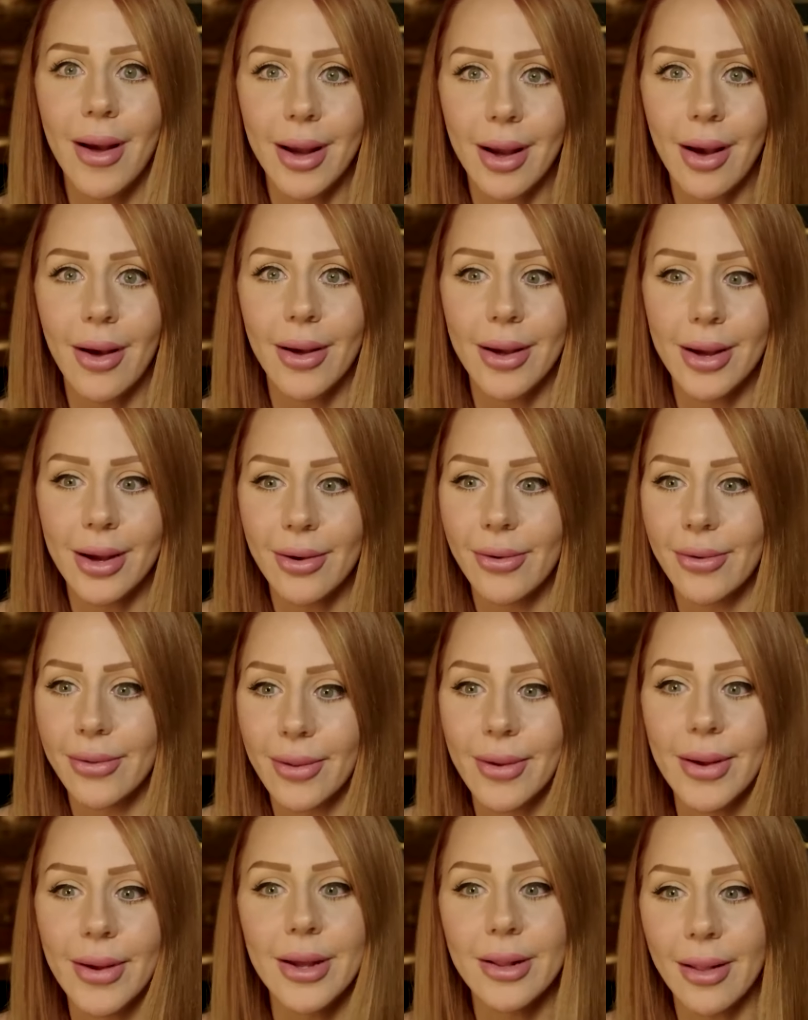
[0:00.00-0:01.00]

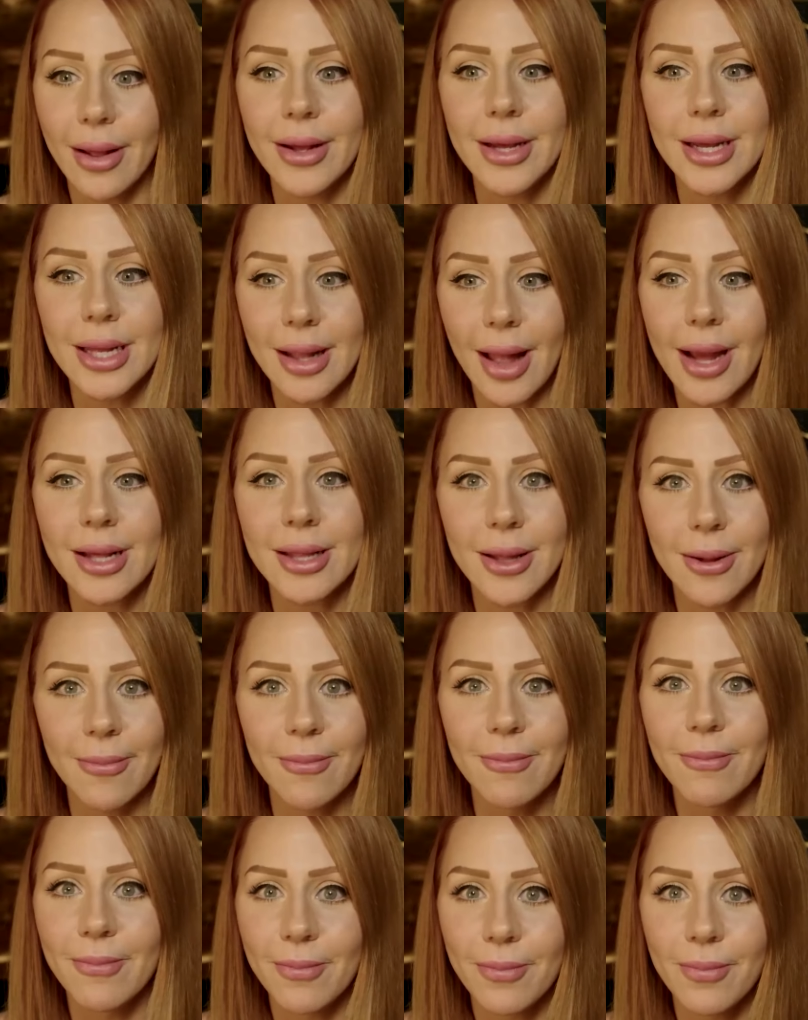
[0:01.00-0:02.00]
He likes
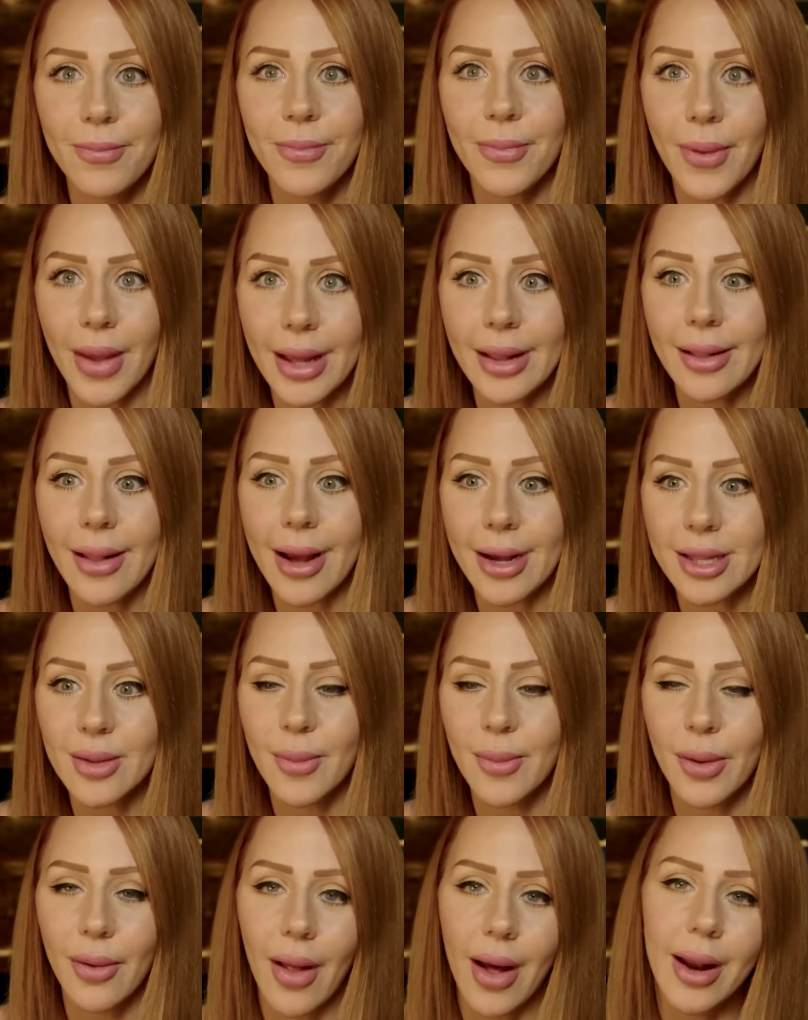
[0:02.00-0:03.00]
him. He
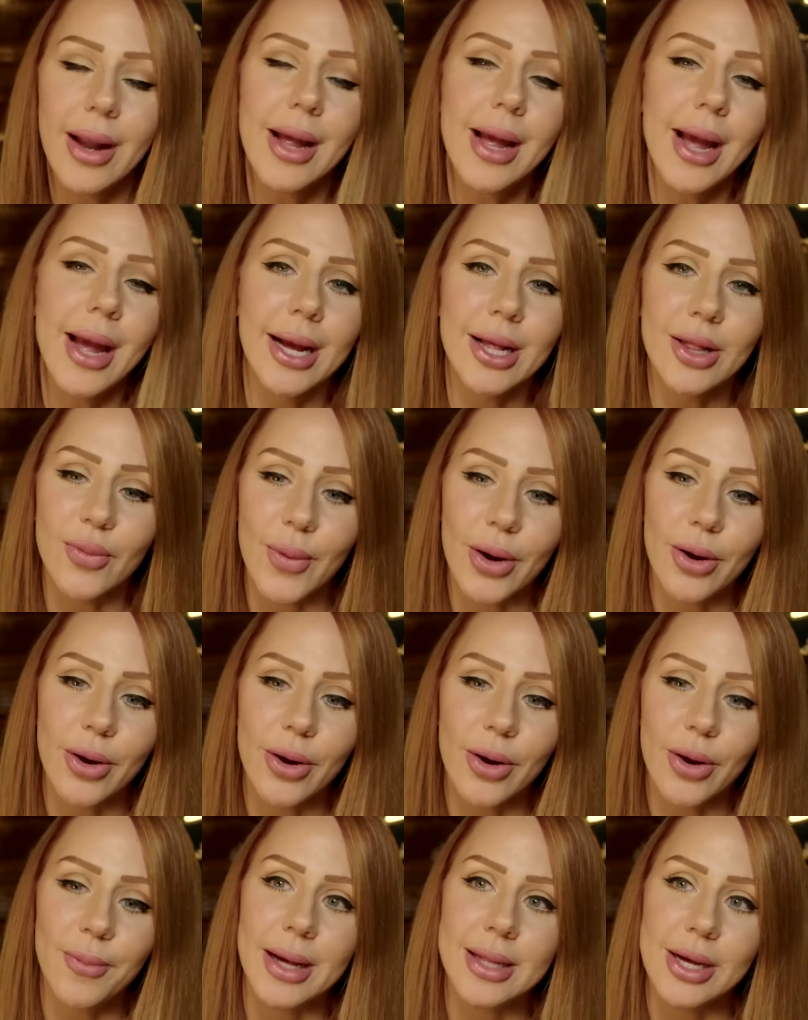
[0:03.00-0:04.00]
likes him a lot. It's
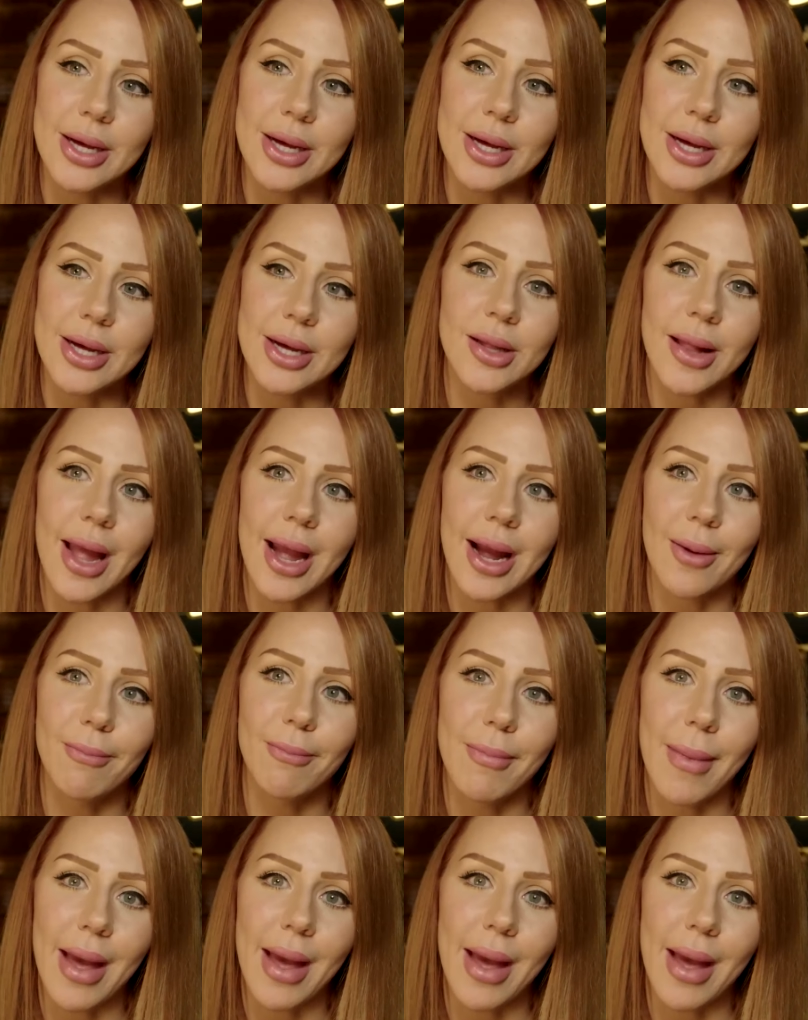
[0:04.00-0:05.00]
weird because he just
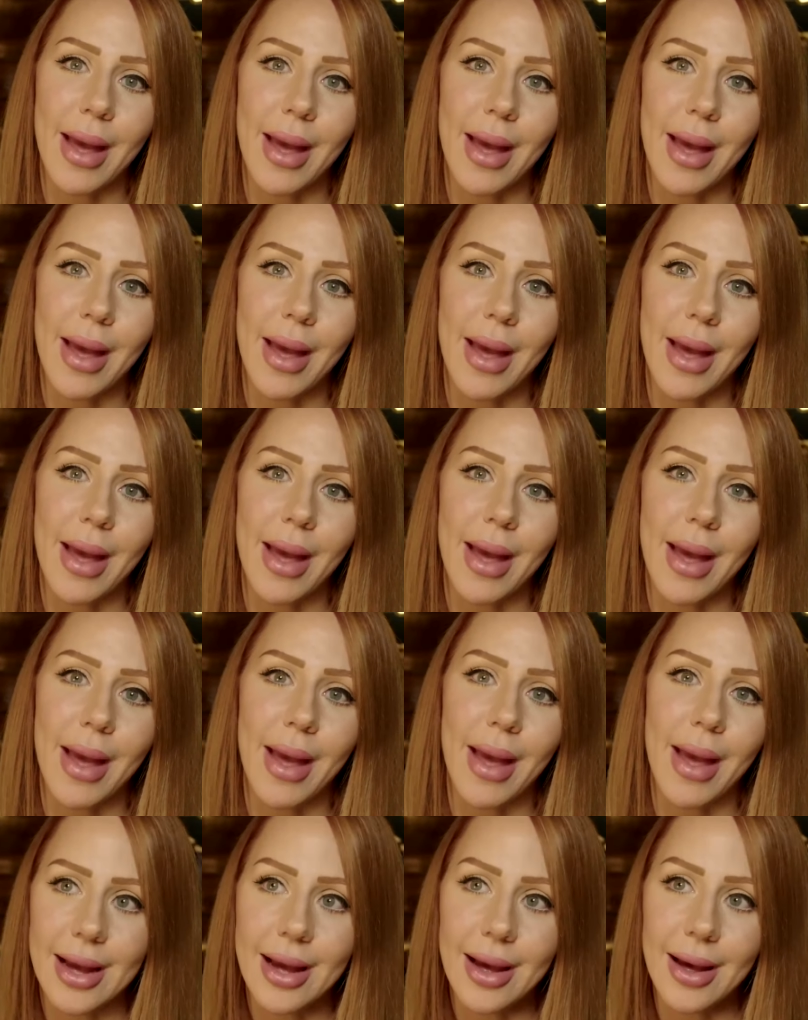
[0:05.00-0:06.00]
like made
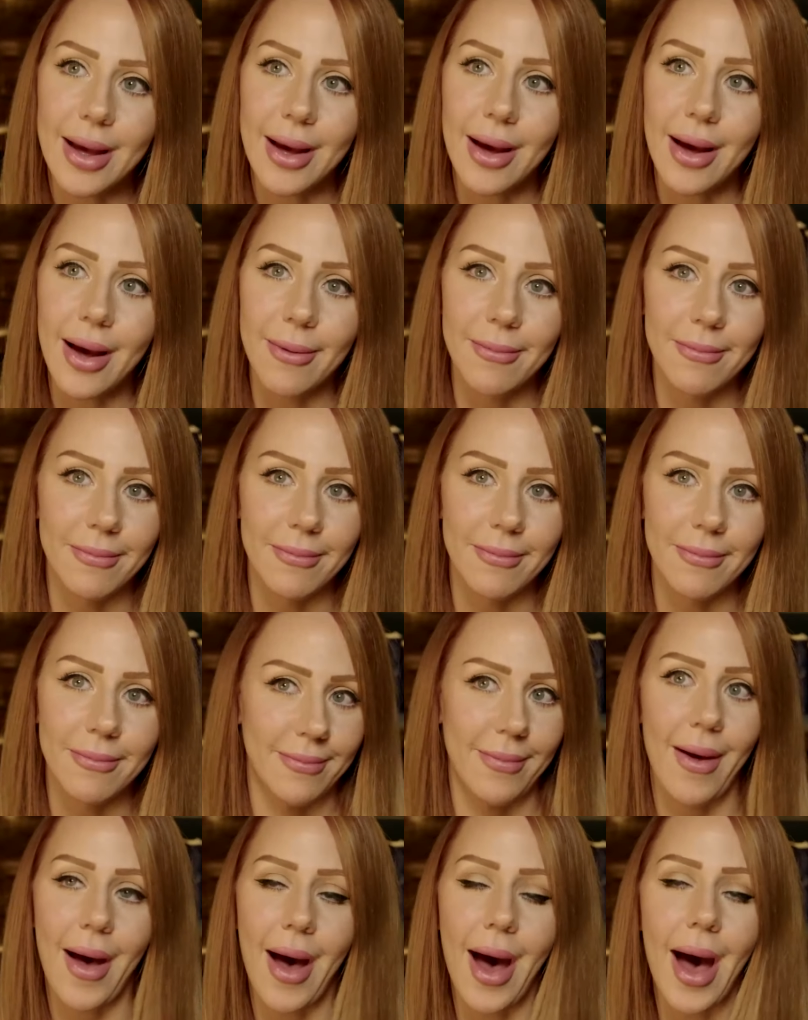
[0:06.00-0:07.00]
a,
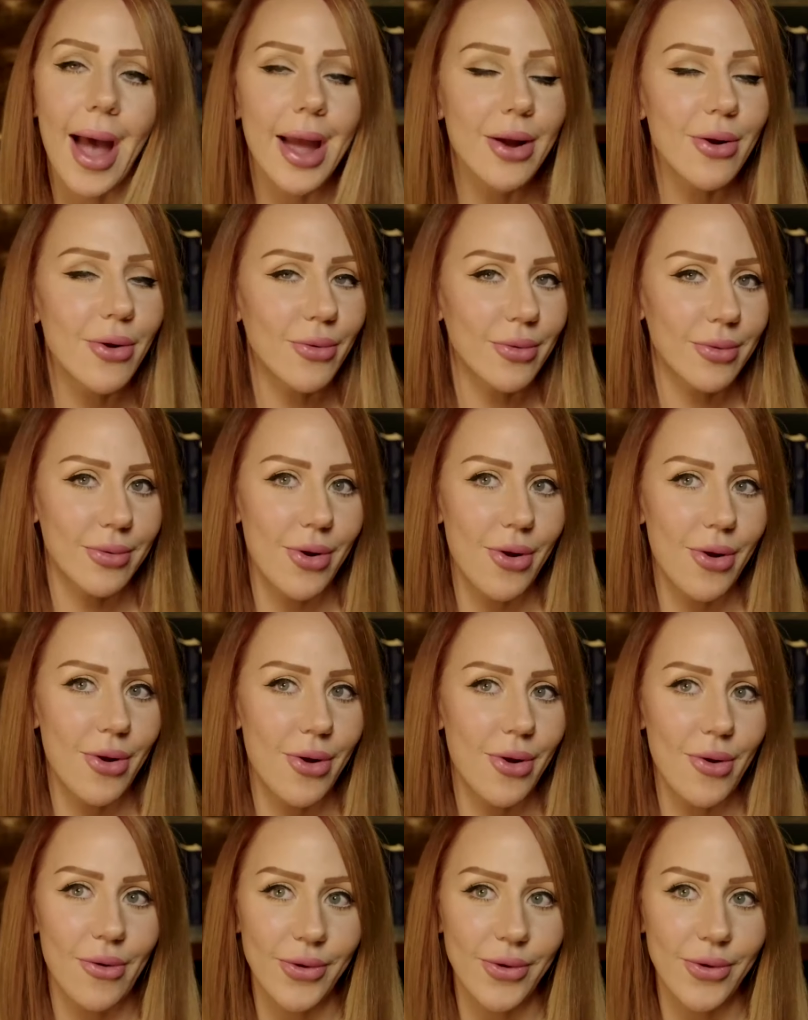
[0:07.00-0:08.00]
I don't
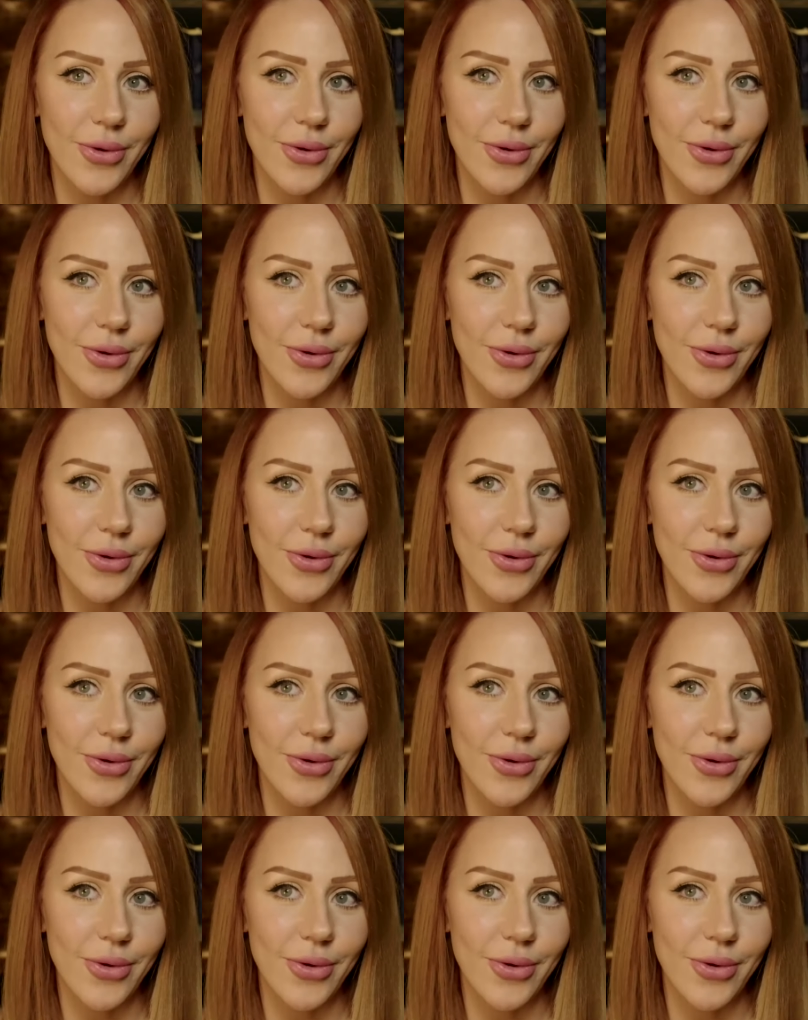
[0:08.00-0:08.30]
know.